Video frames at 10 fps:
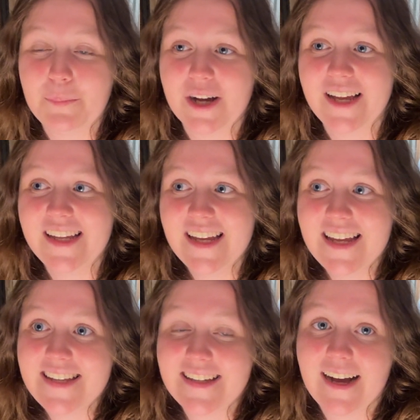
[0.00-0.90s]
But
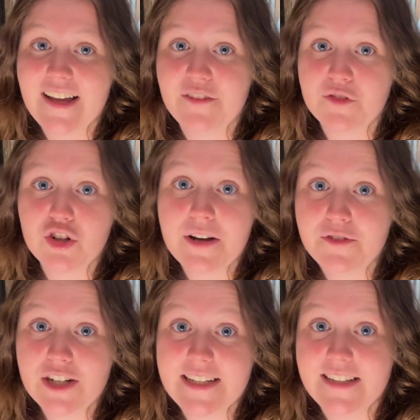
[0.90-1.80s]
yeah, if you're ever
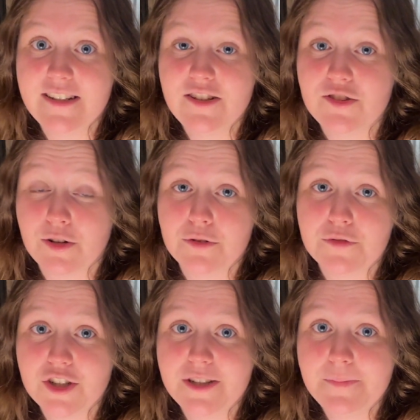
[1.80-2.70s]
in
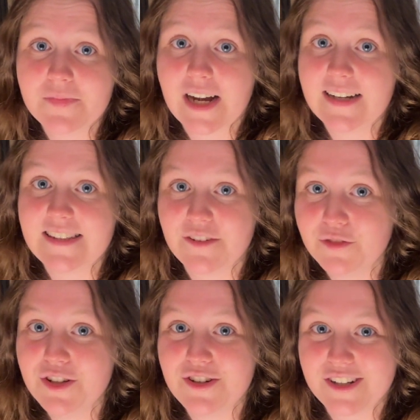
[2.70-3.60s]
Dover I
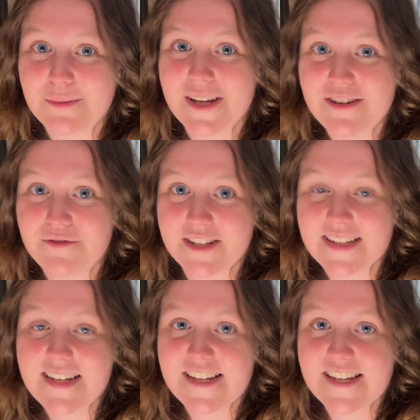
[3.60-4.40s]
definitely recommend a visit,